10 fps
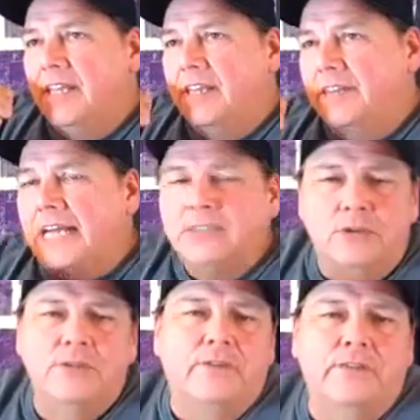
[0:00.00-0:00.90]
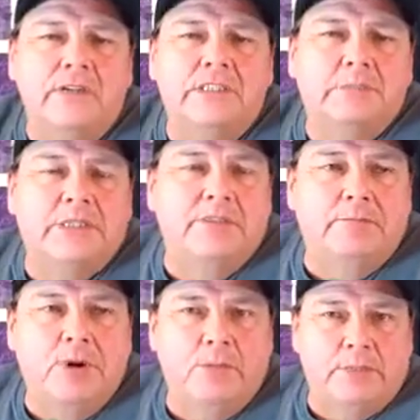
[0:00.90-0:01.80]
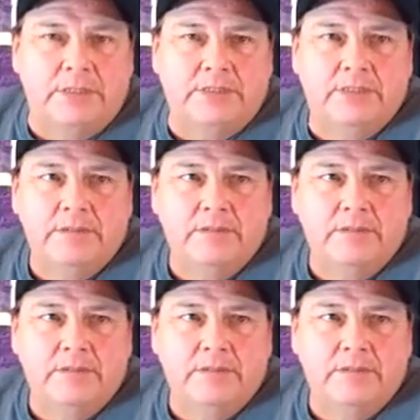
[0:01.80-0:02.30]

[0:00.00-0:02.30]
that's only for a very specific purpose.